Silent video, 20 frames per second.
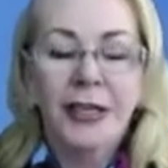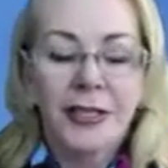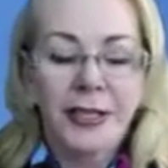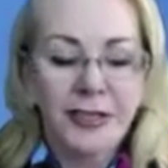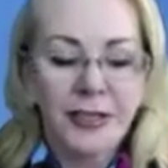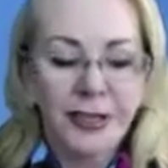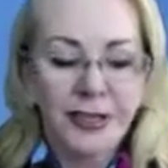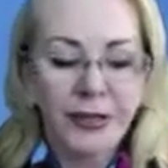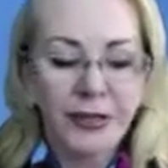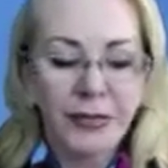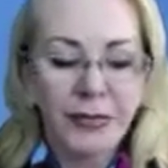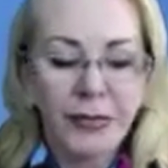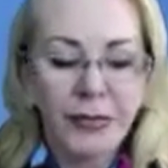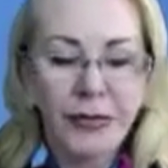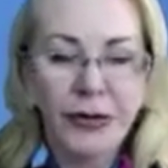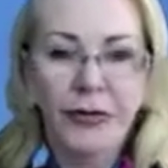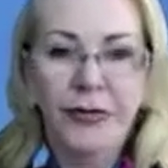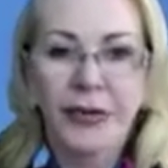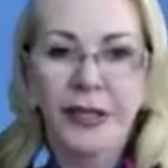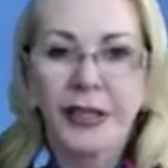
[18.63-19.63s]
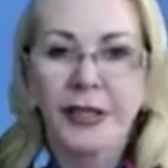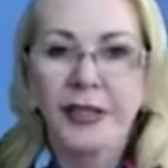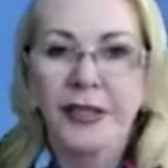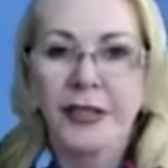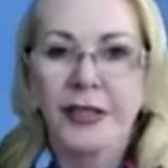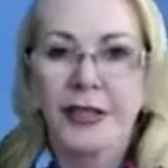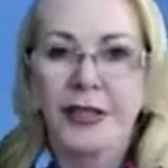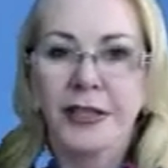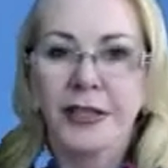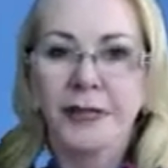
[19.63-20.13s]
is going to move
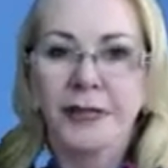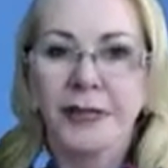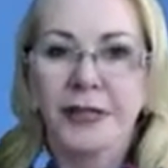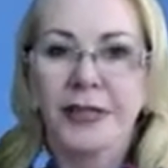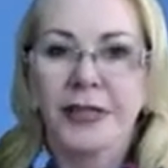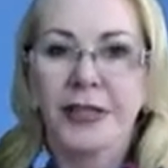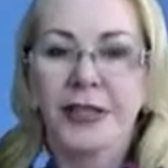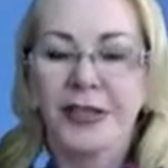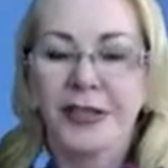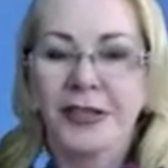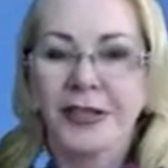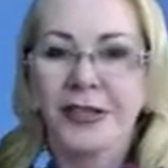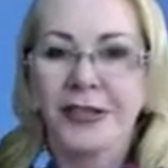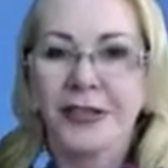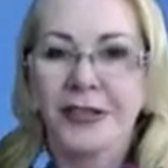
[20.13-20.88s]
into this position.